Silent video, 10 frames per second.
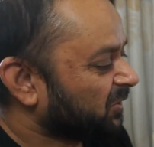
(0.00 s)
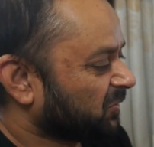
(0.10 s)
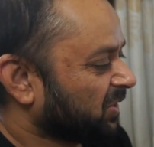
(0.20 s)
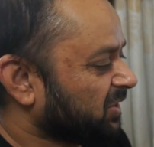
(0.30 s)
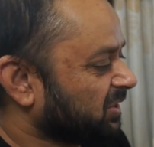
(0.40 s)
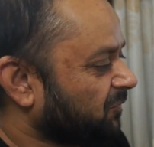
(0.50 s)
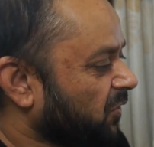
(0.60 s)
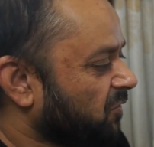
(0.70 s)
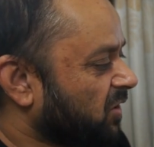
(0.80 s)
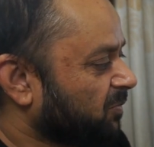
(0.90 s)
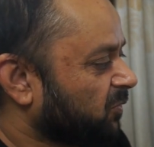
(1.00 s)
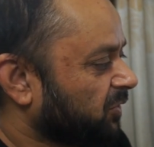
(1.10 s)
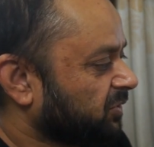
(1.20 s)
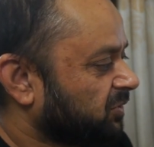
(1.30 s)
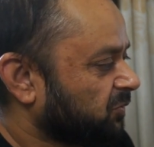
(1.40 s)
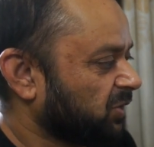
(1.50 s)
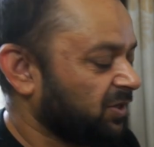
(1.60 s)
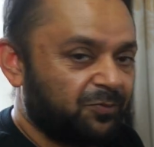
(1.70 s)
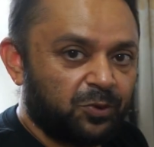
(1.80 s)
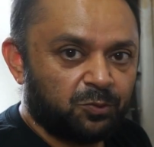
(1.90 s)
So in this video I'm going to
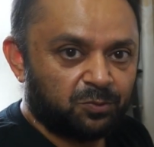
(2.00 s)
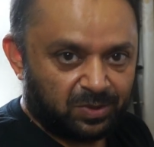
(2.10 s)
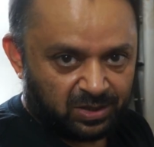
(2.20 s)
give you